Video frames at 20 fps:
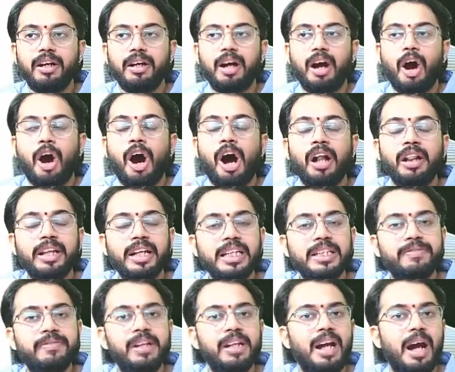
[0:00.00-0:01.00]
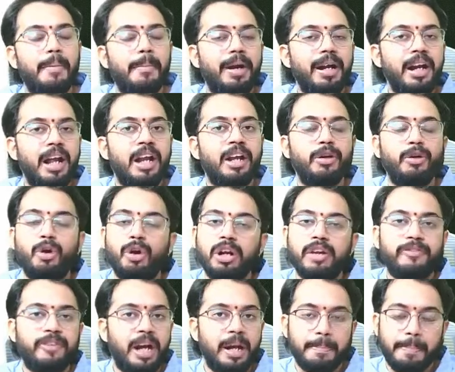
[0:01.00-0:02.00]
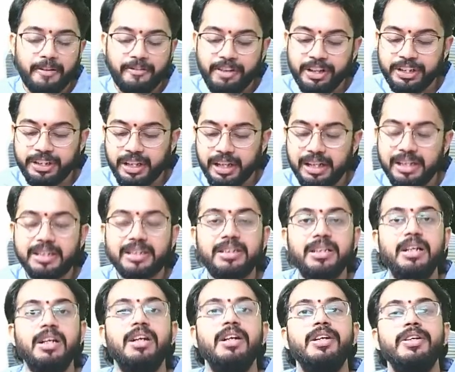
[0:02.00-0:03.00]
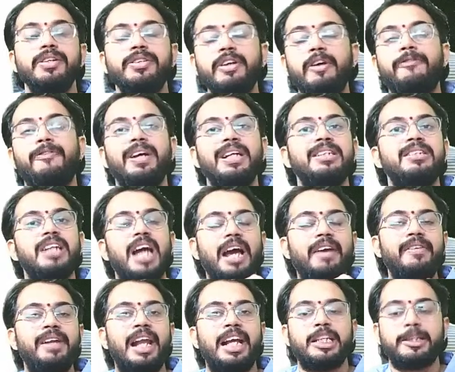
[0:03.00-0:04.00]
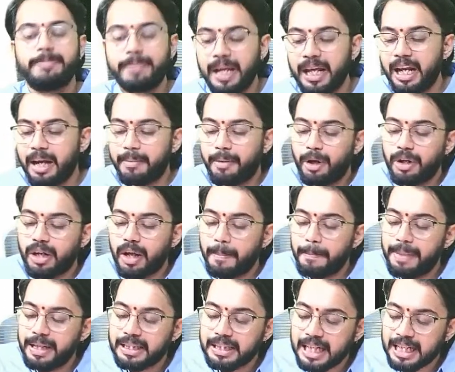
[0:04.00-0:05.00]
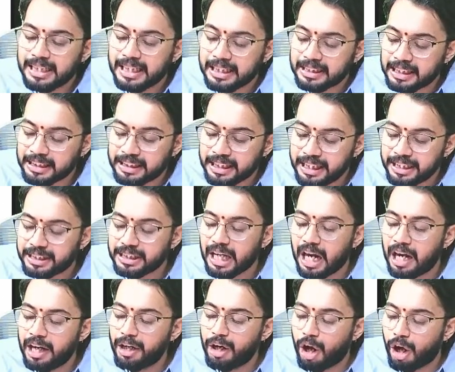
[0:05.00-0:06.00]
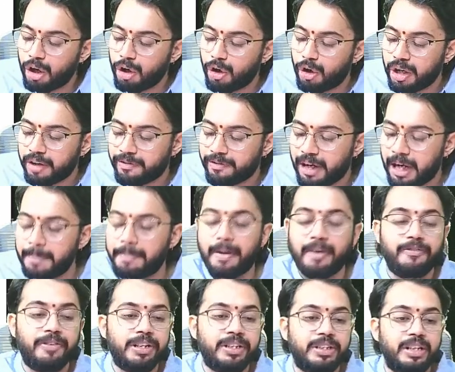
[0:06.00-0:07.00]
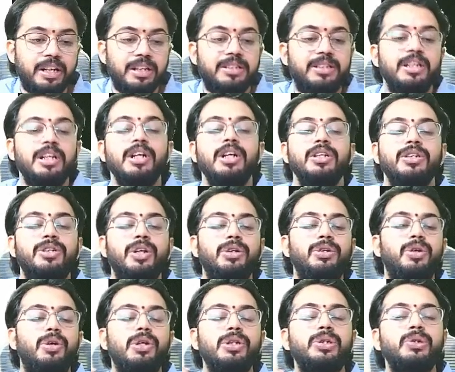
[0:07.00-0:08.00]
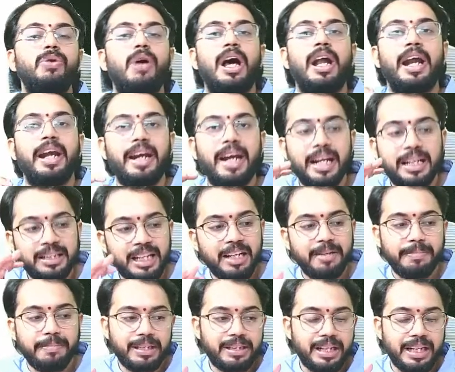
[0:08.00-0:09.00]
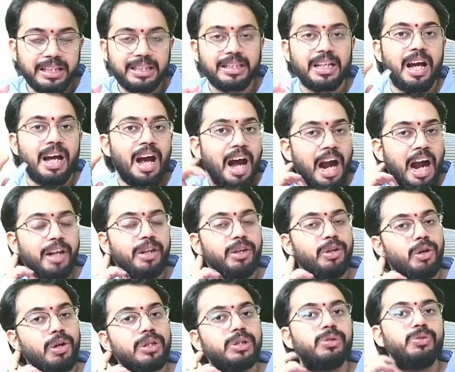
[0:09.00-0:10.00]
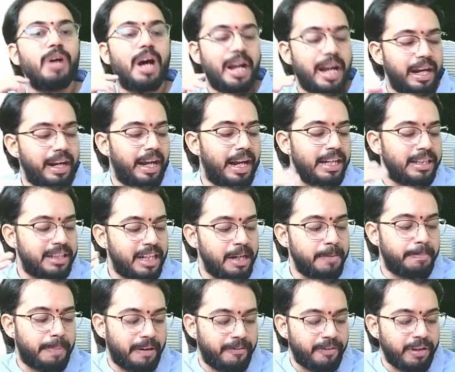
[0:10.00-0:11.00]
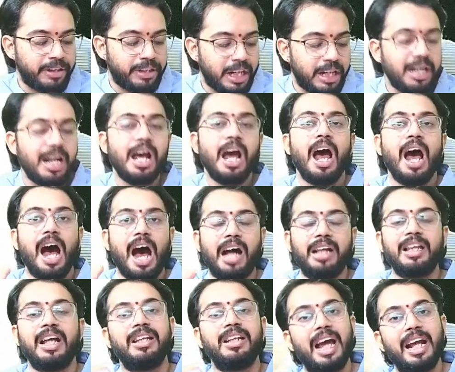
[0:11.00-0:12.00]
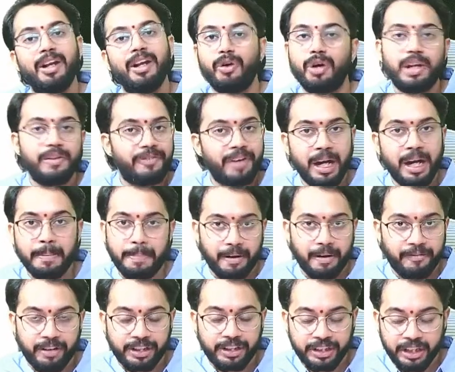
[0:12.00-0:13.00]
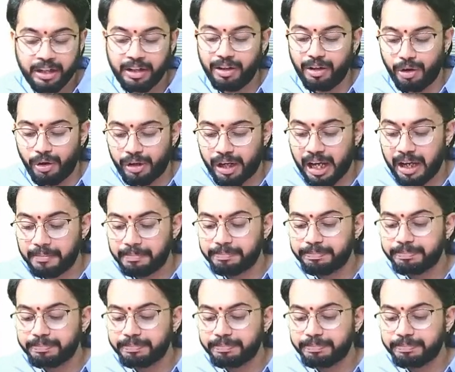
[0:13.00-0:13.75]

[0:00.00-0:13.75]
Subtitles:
All these will come under notified professionals. So first I will explain about business SSCs and non-notified professionals. So those who are engaged in business and those who are engaged in profession other than notified profession. Okay.